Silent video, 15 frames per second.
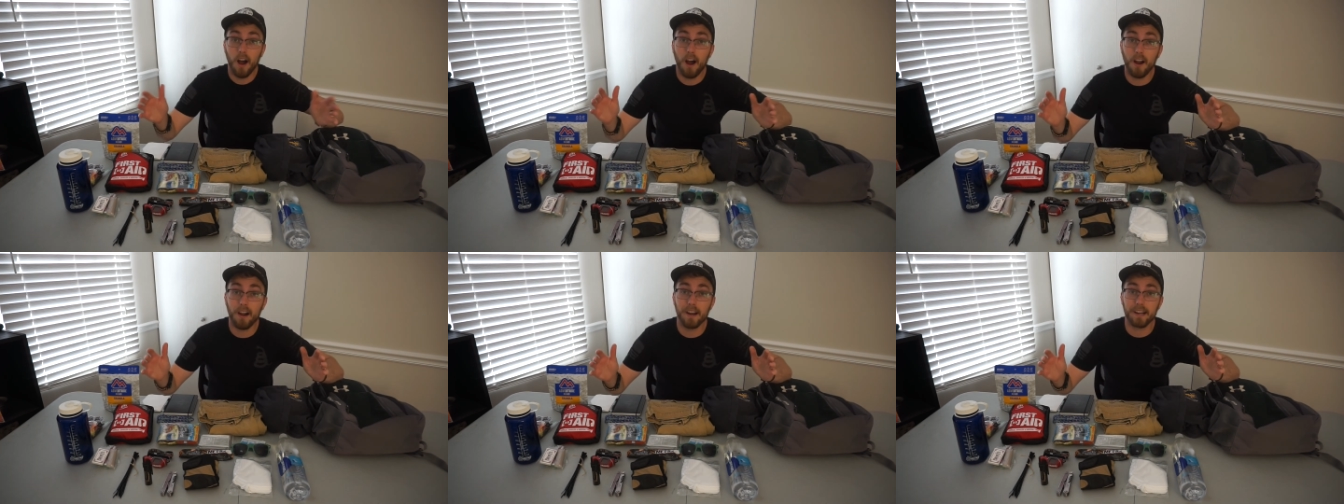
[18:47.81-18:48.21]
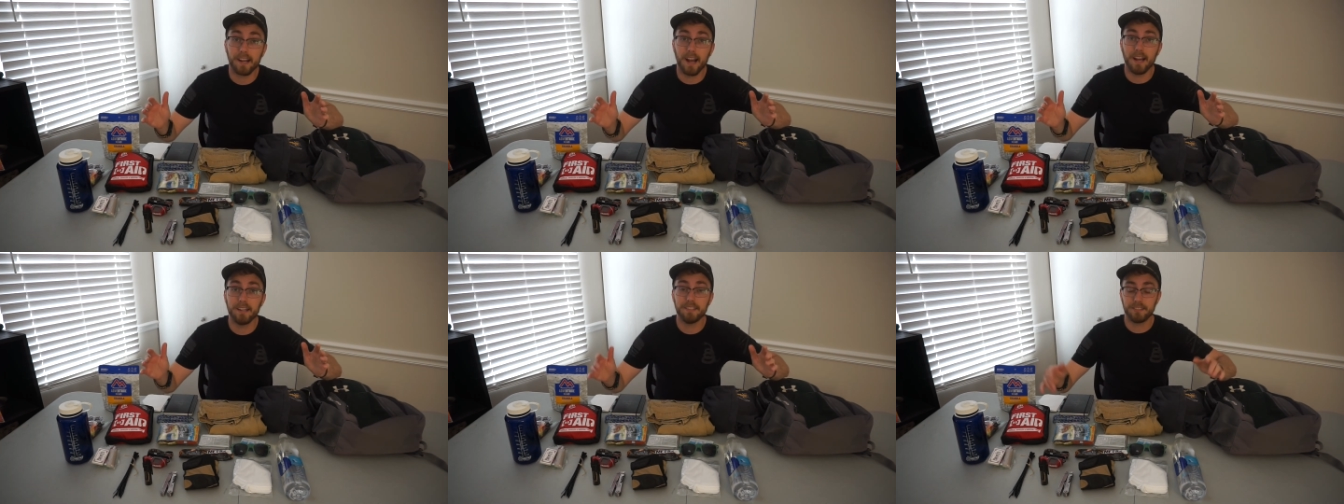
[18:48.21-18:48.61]
Alright
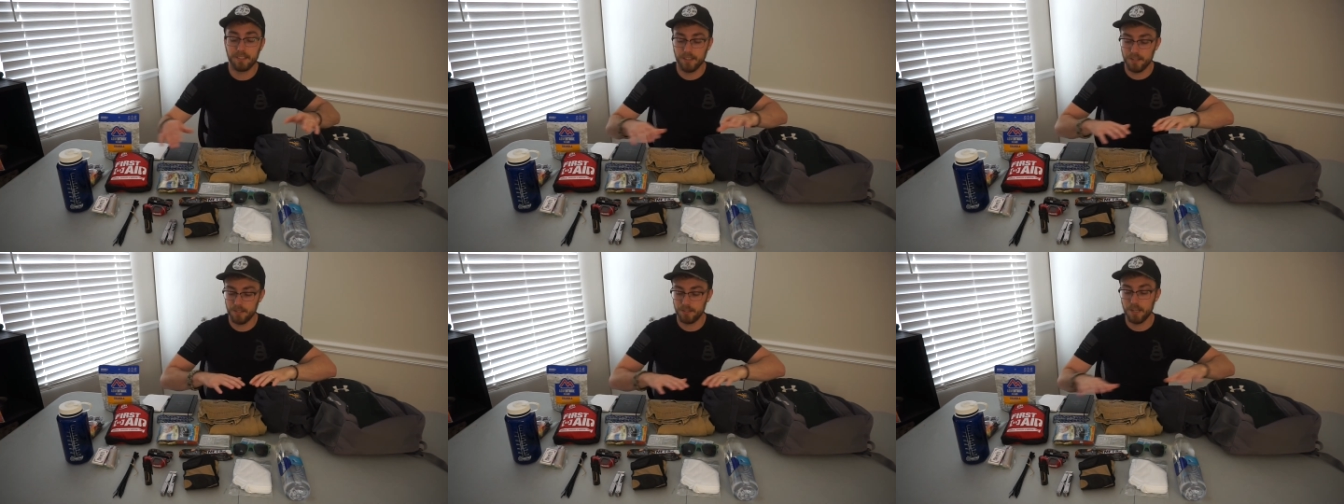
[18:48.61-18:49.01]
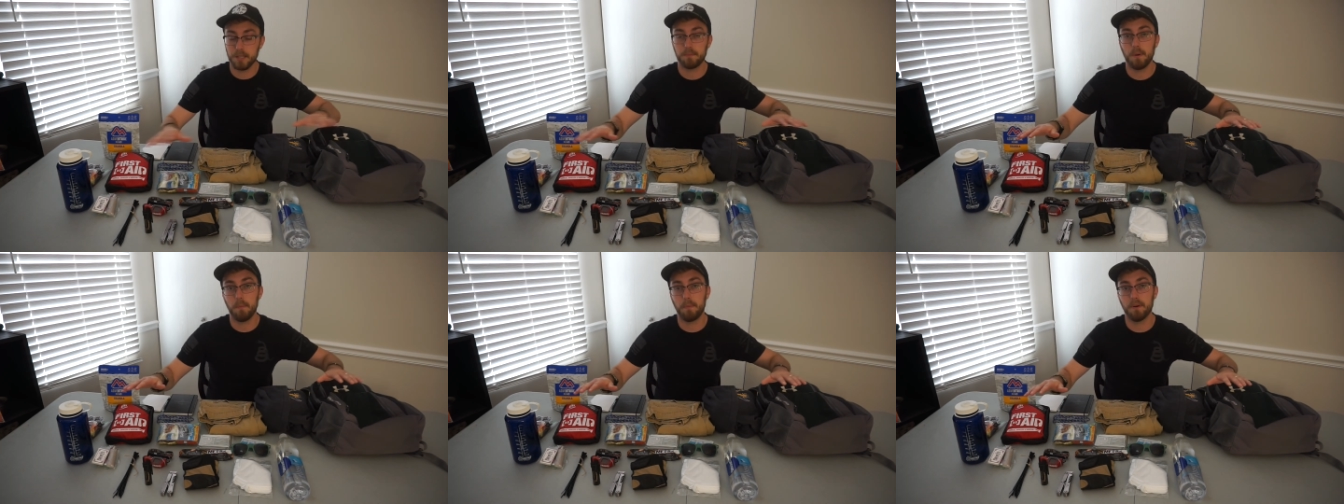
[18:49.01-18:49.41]
guys, so
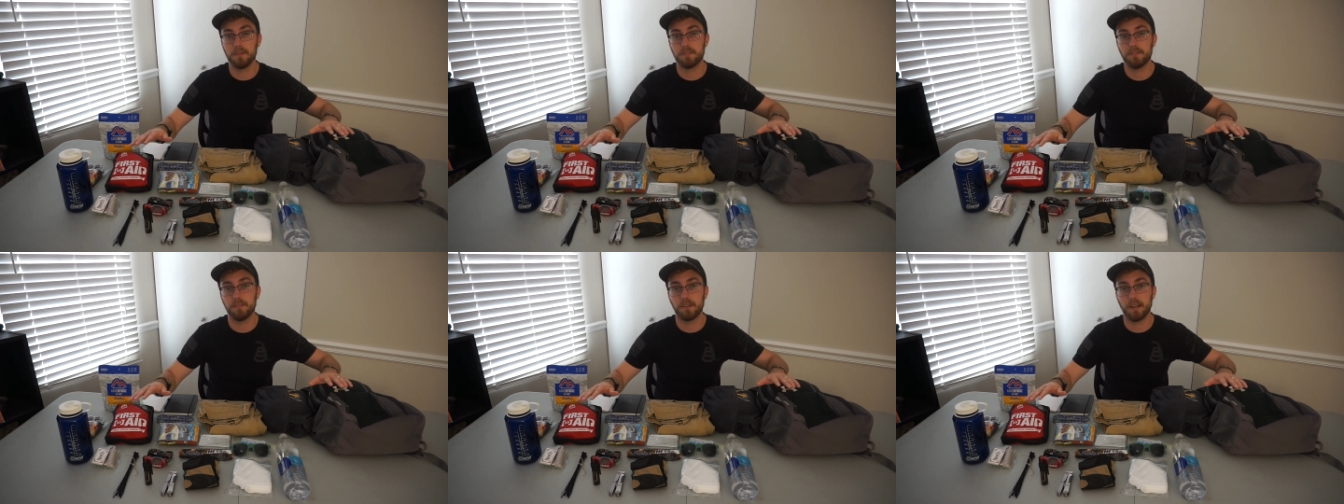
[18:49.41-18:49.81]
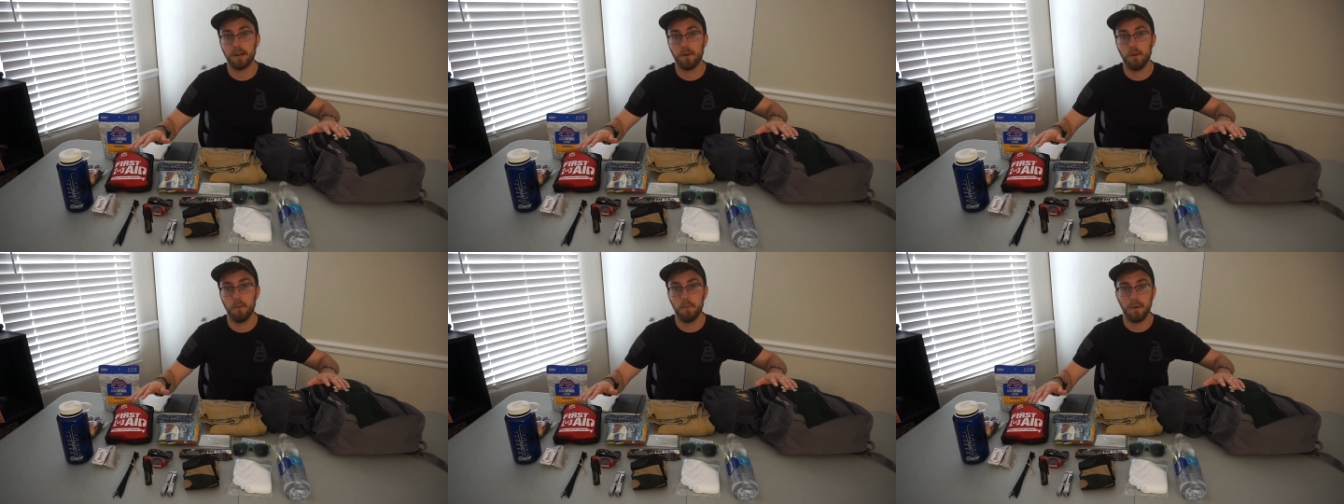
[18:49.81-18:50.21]
that's my personal
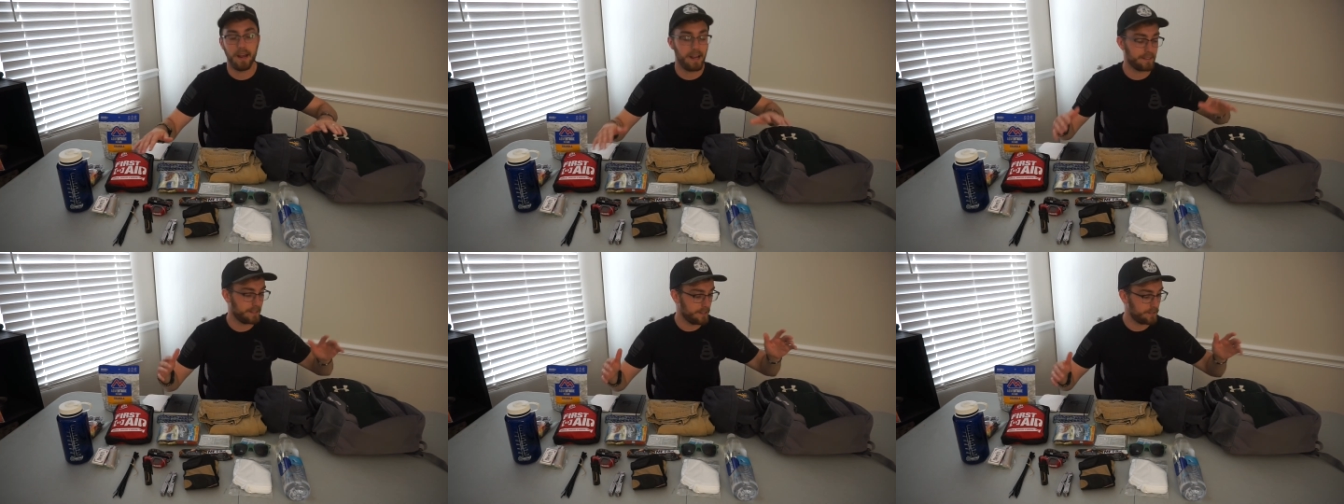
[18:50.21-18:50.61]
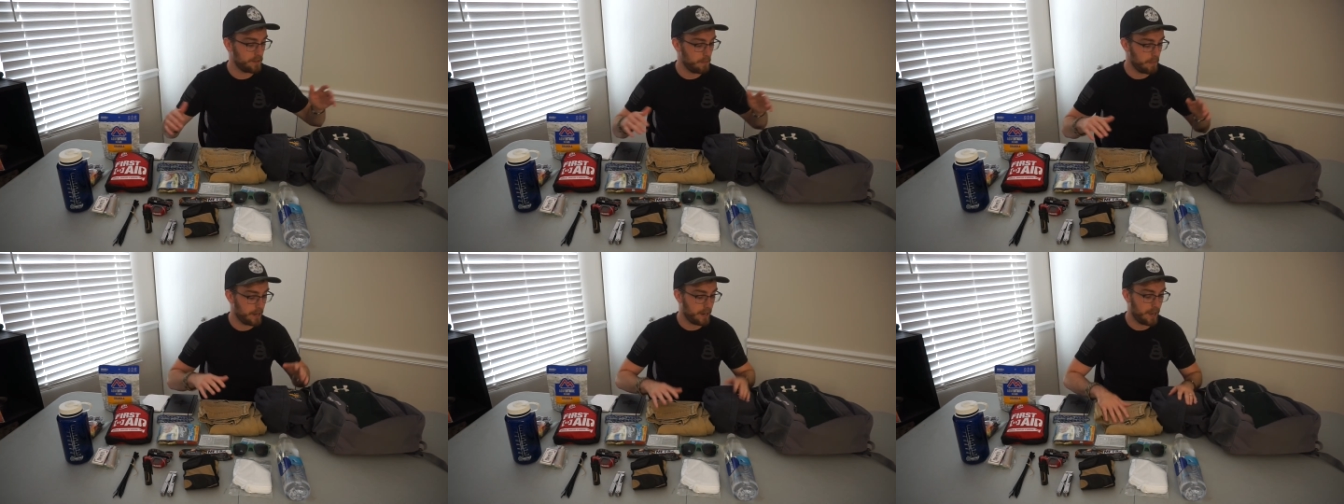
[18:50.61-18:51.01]
get home bag. That's
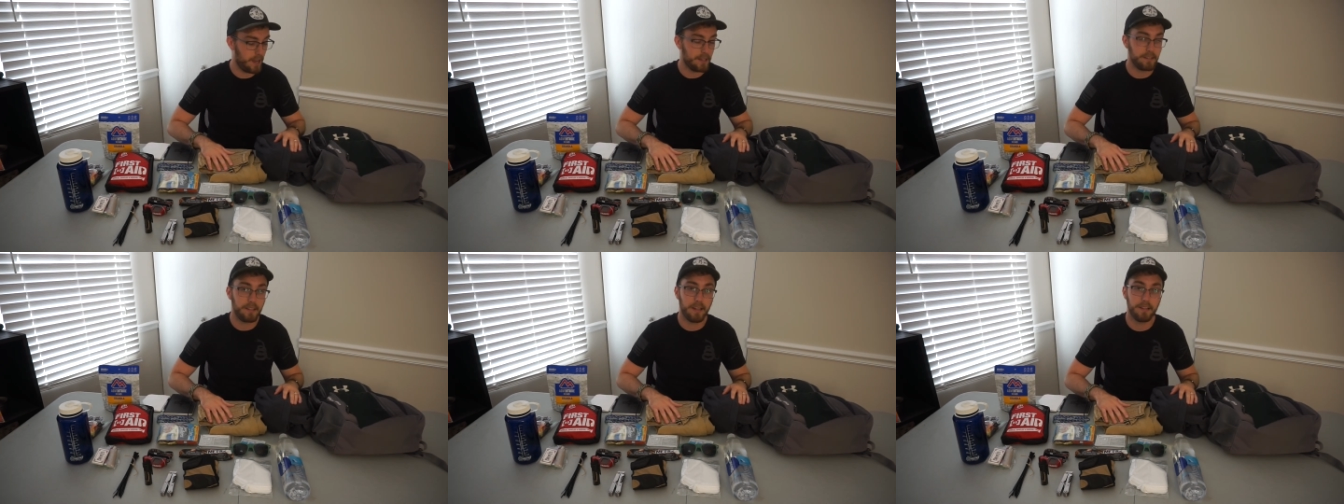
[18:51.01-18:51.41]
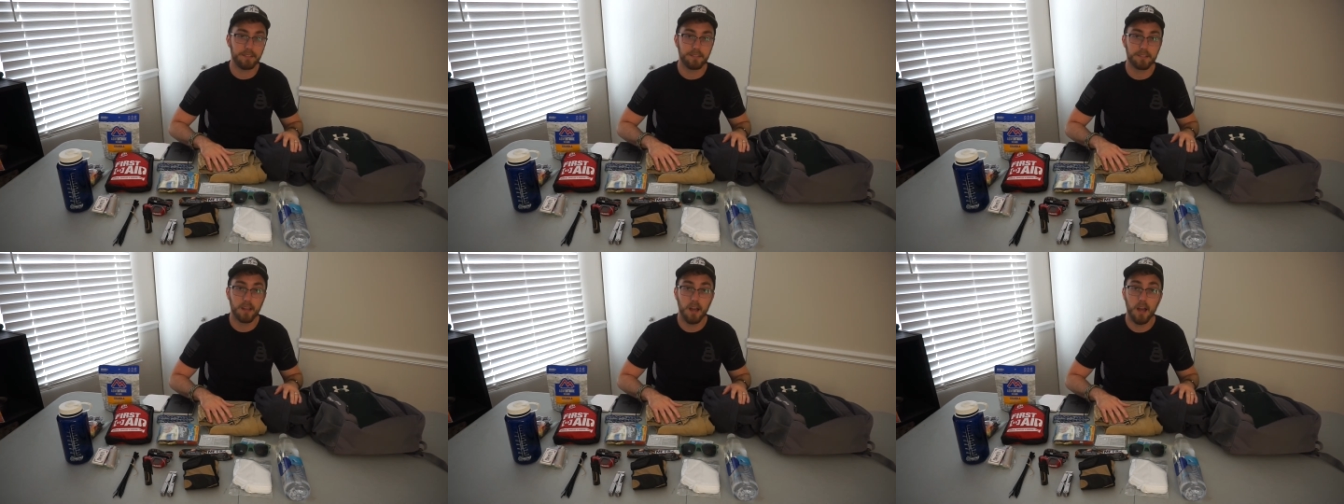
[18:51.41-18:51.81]
all my
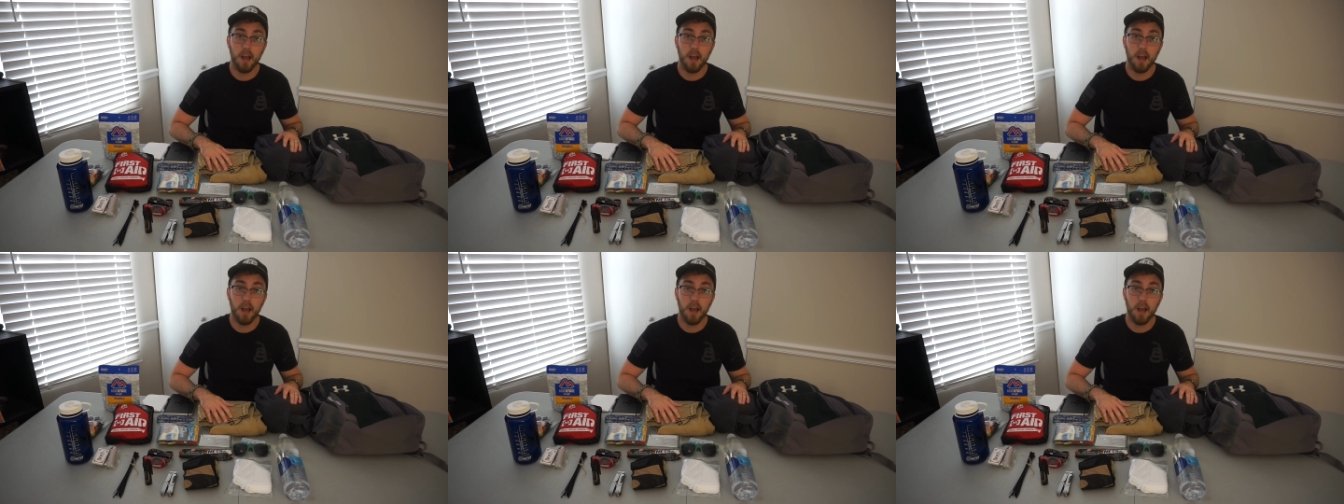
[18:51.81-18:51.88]
contents.